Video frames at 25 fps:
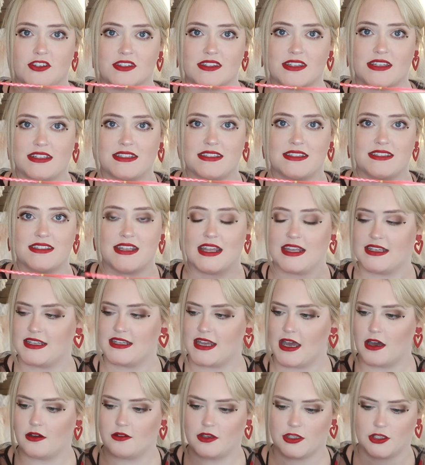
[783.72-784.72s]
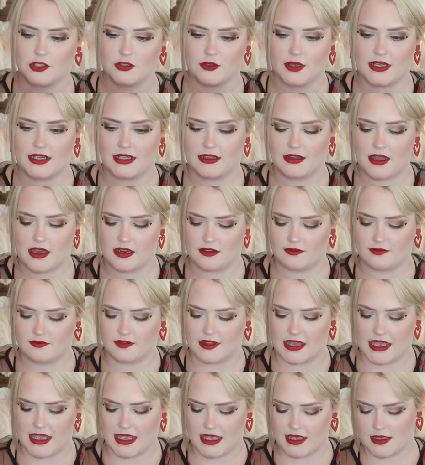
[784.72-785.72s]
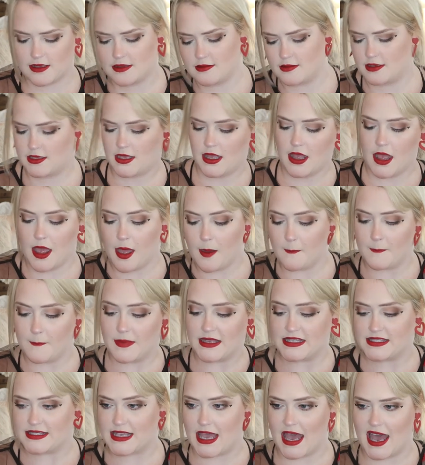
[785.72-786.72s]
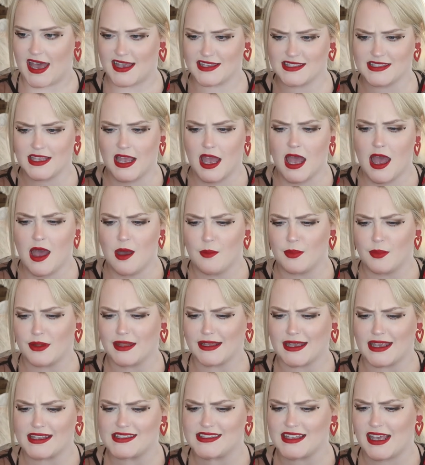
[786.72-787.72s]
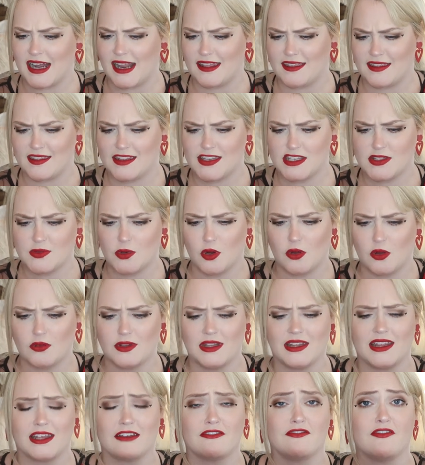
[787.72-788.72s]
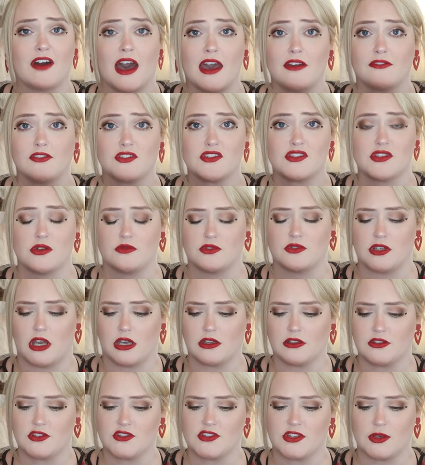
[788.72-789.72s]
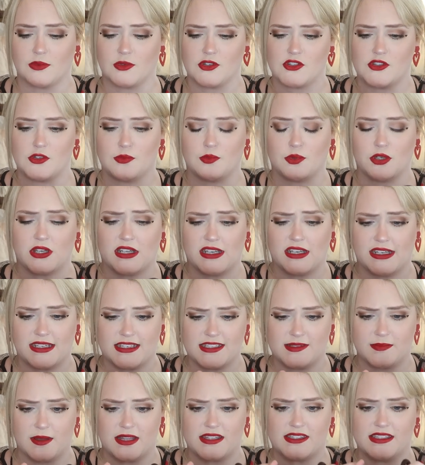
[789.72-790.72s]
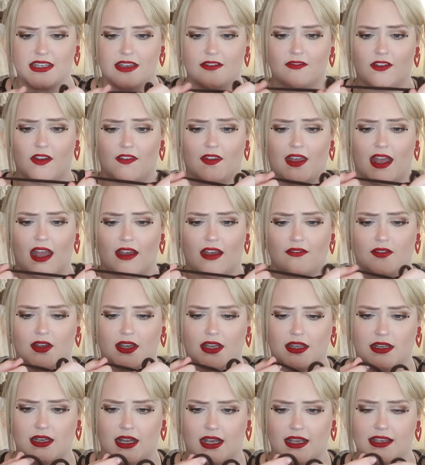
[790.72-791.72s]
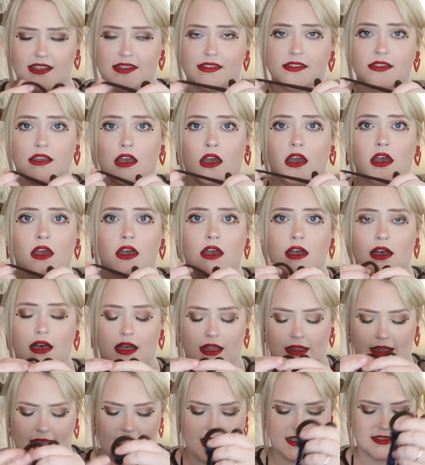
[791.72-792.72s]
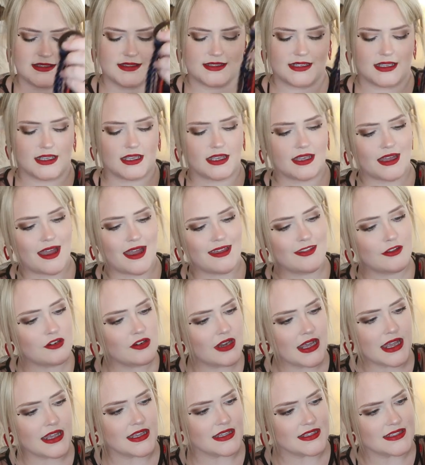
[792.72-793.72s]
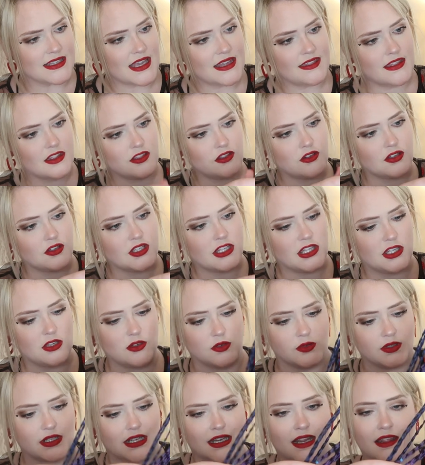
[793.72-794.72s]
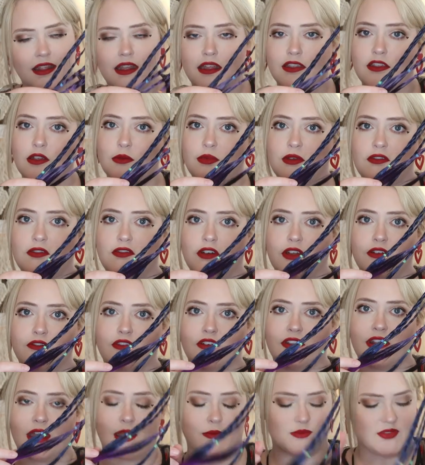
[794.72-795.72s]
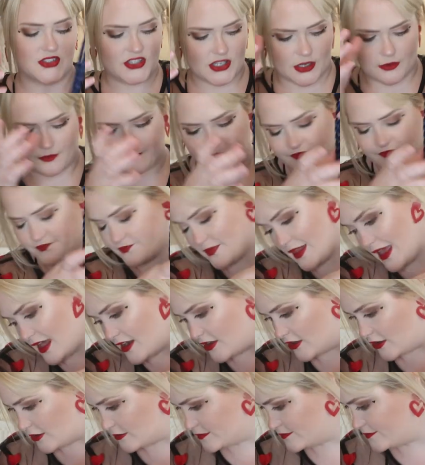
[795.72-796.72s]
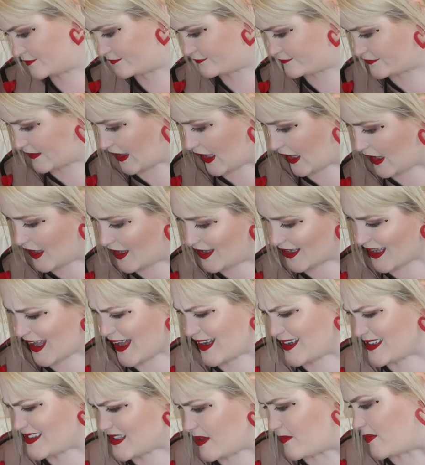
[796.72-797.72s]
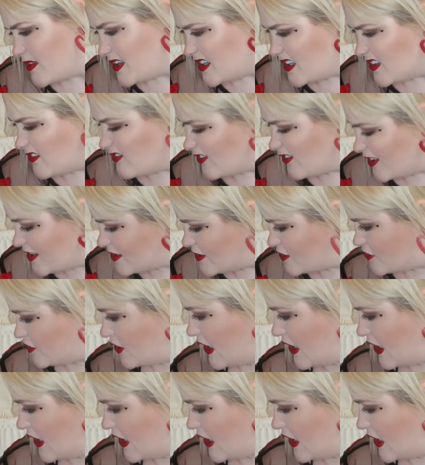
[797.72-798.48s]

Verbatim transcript: just like to stand out and create a lot of like pizzazz. But like I said, I think these were only like $5 or so. They were super inexpensive, and they have like a nice elastic, and they're nice. I think they're cute, and I think they'll be fun for them. So I don't know, kind of something different to